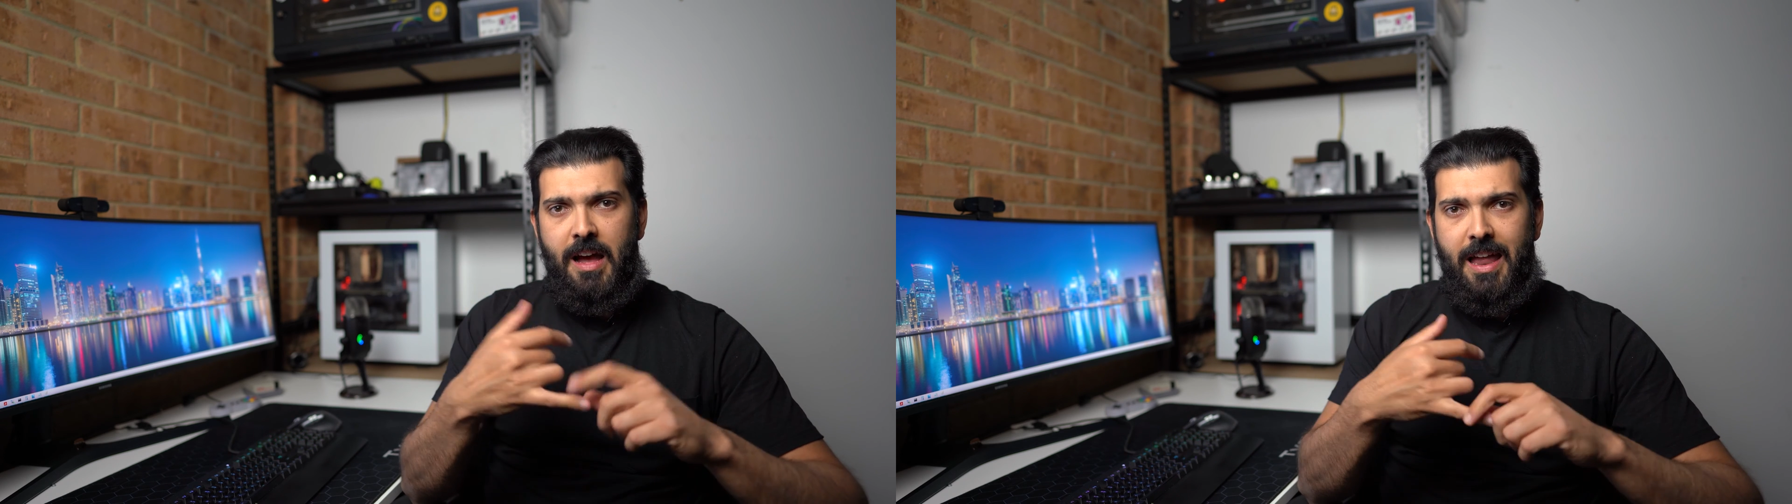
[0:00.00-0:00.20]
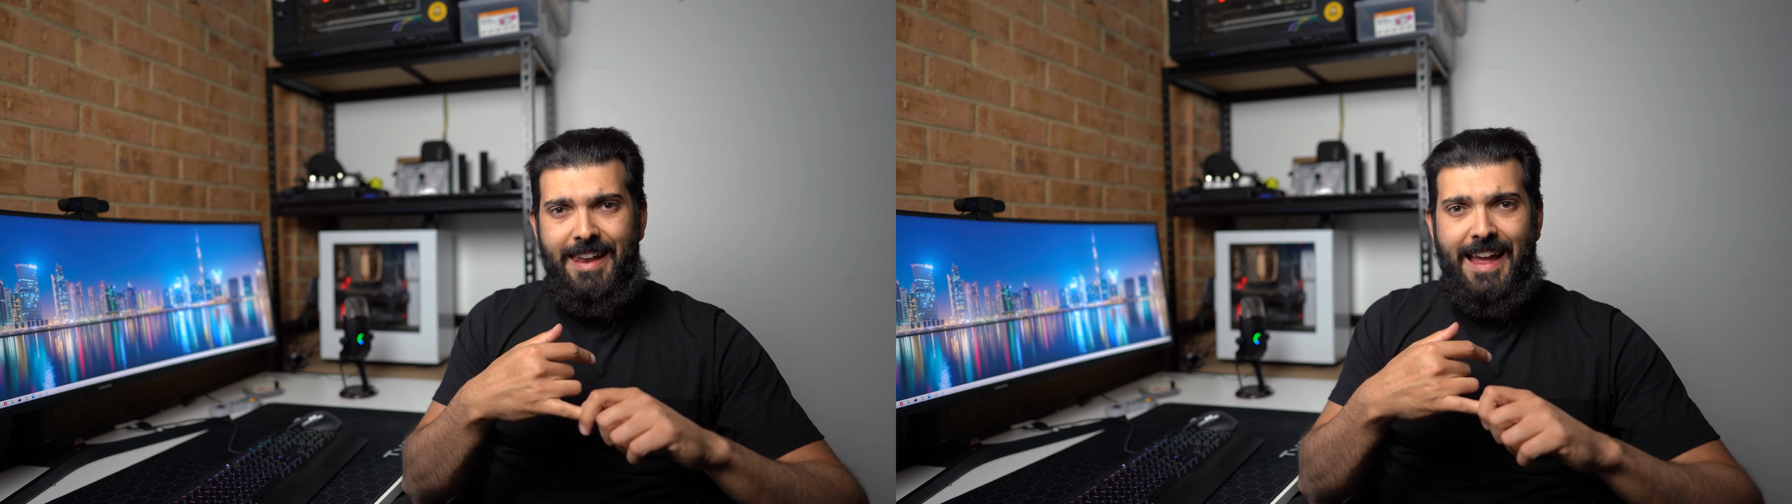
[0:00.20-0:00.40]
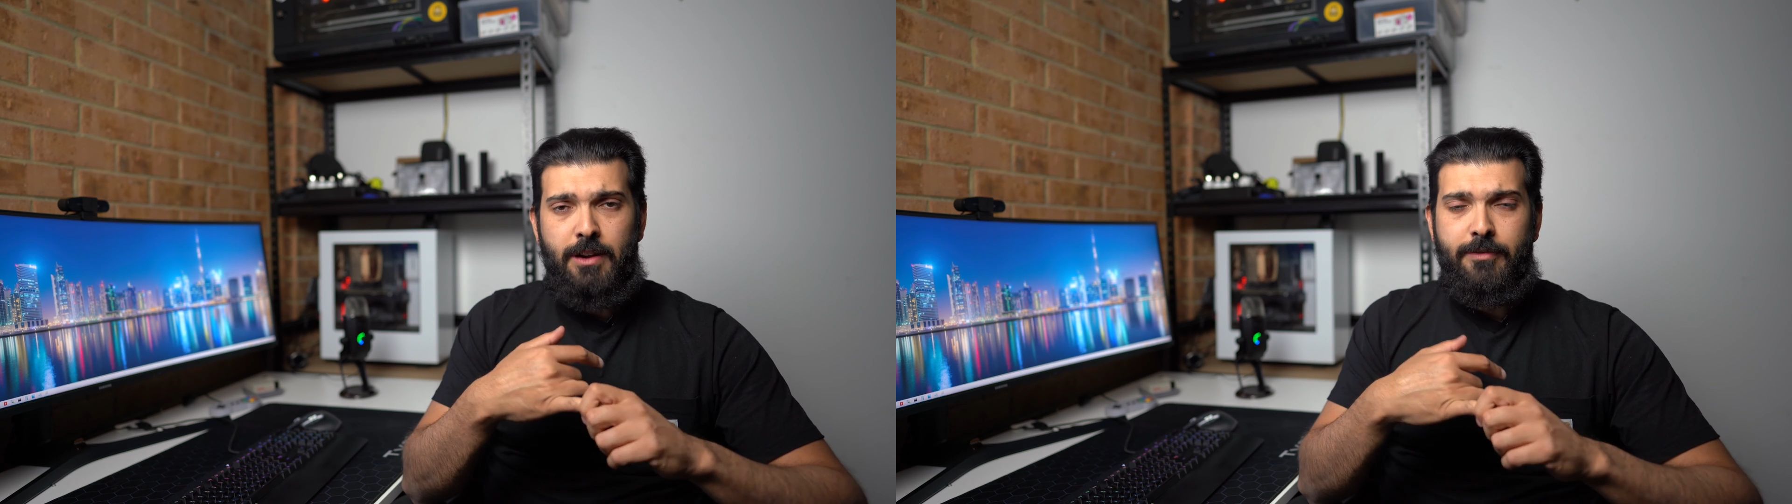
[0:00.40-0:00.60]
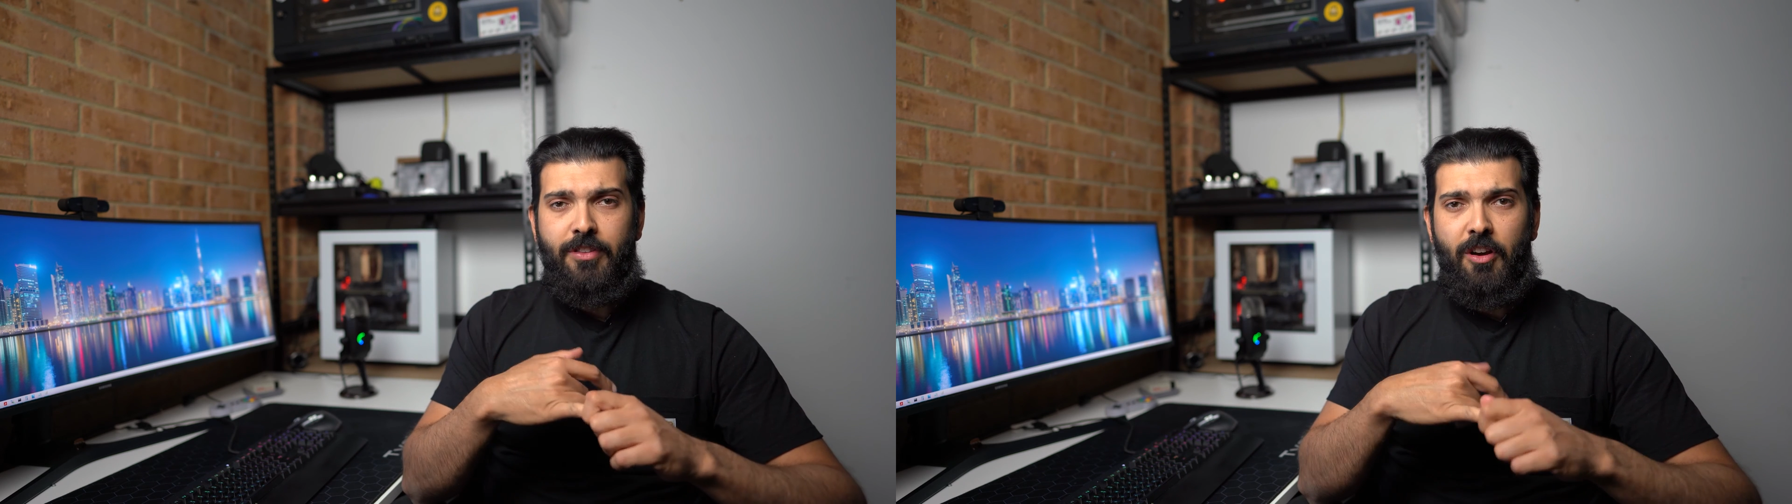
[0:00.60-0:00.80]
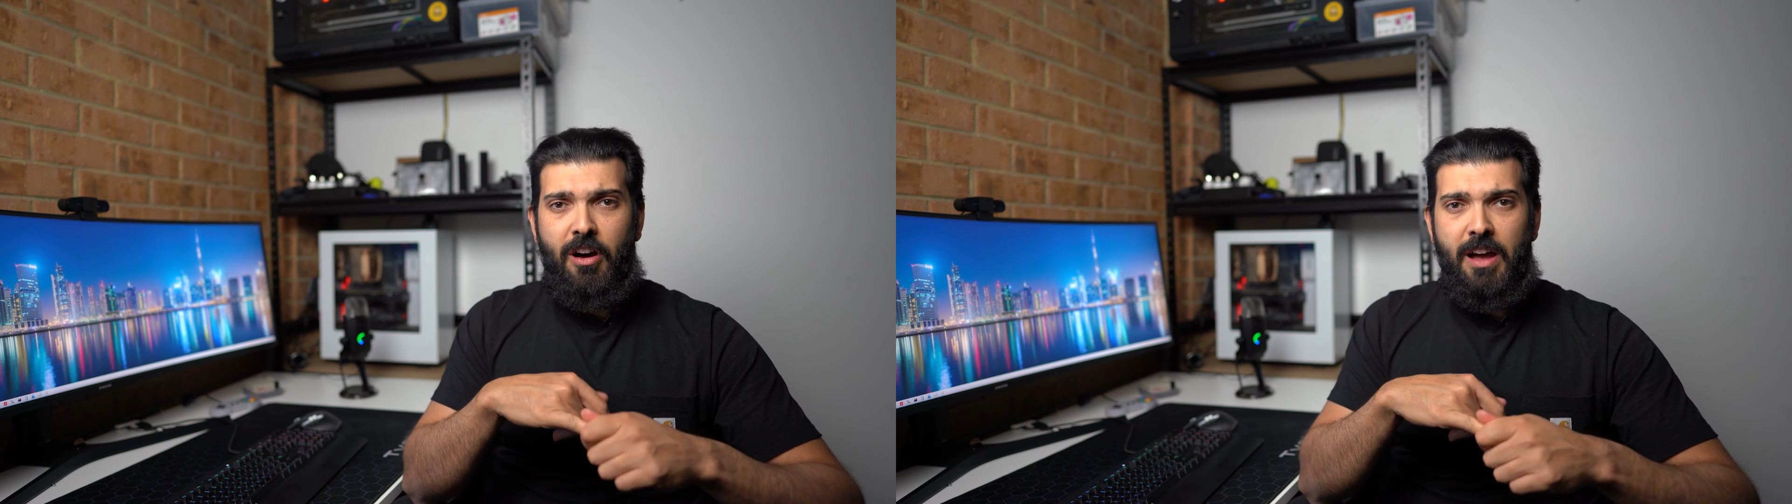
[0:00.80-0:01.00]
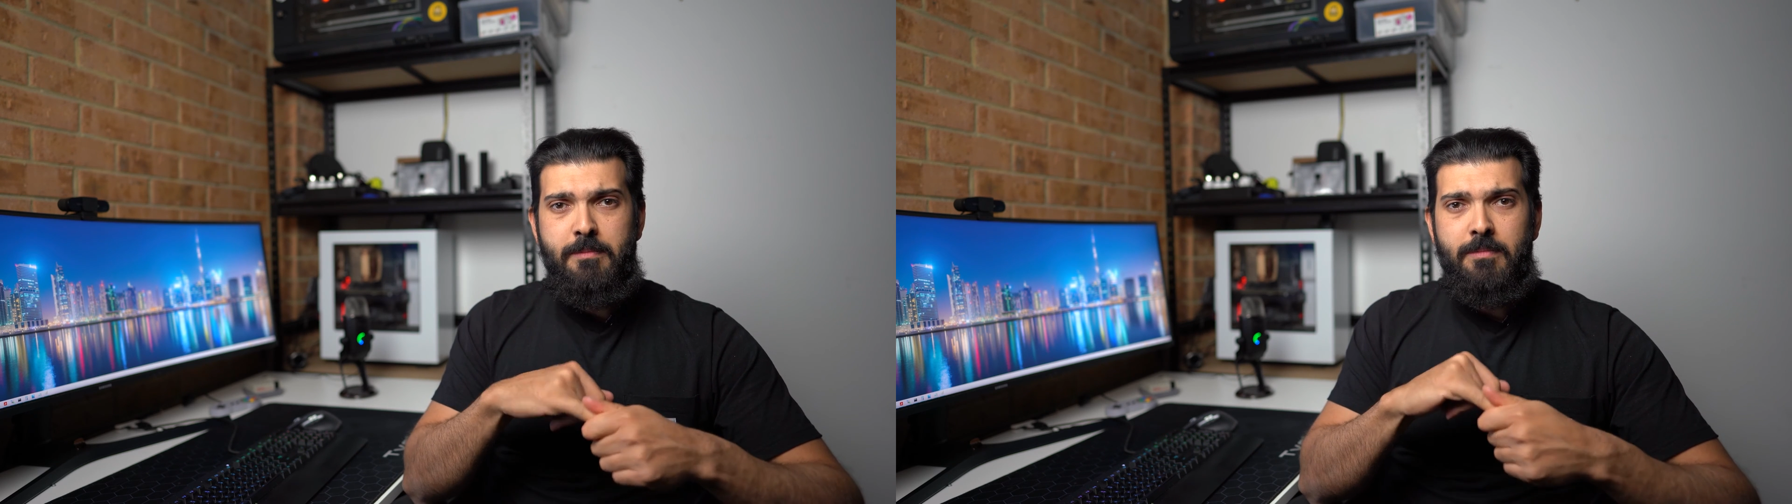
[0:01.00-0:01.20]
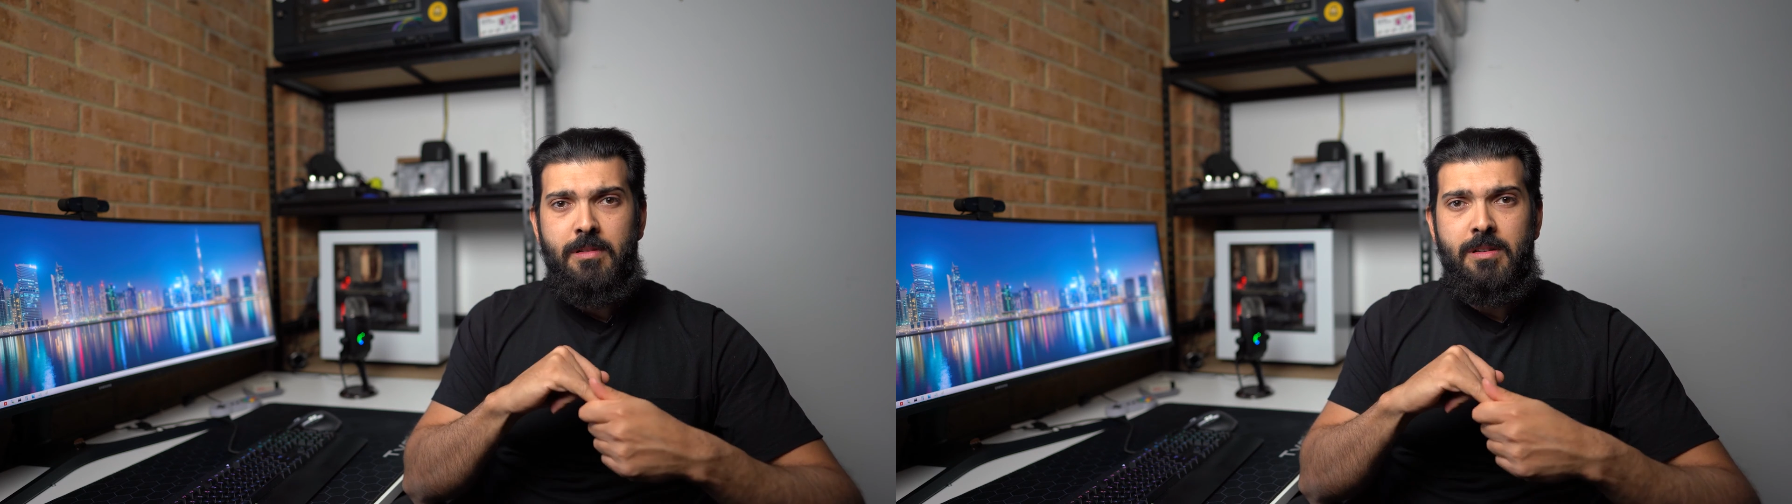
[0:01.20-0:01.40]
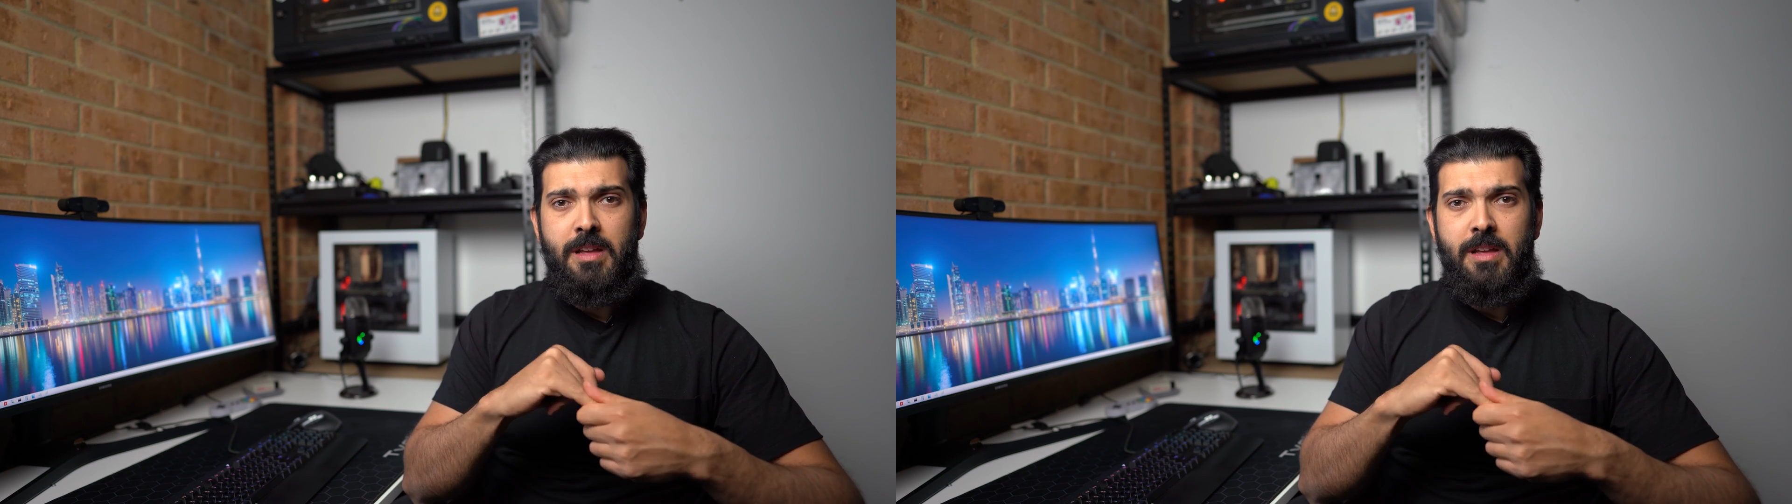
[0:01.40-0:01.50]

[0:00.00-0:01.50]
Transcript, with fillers: a lack of time,